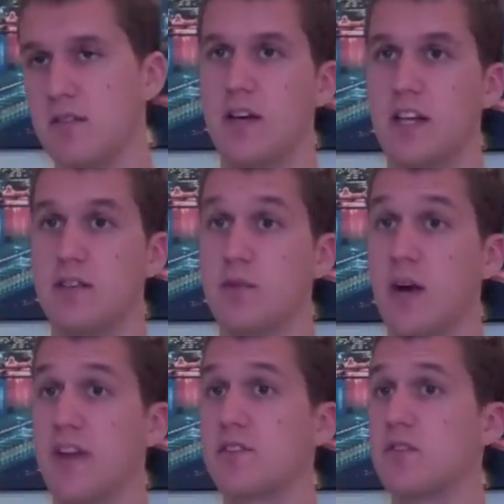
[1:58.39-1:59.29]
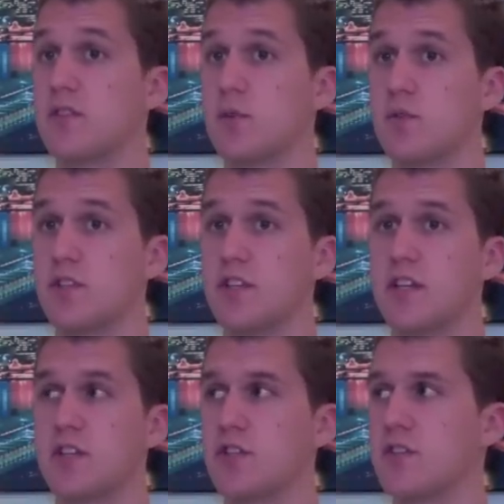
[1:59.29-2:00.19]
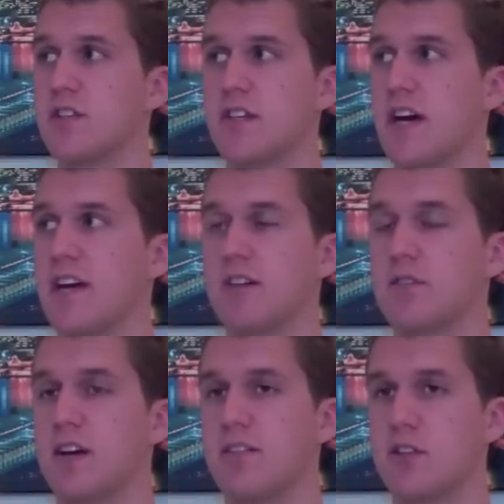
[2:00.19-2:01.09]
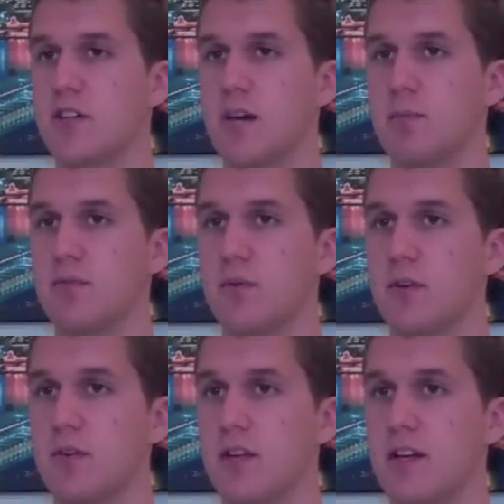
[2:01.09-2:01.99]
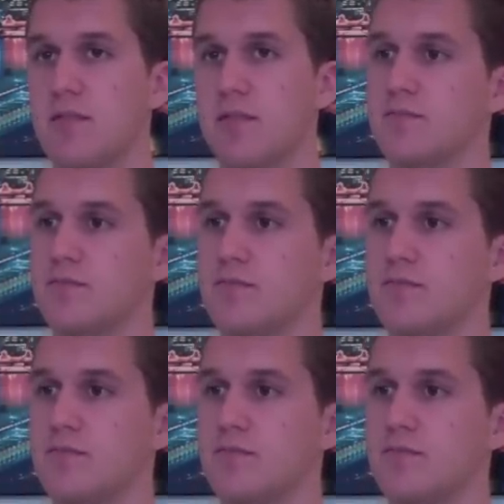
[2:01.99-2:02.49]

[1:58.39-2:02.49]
And if you ask her if she was shitting, she'll deny ever having shat before in her life.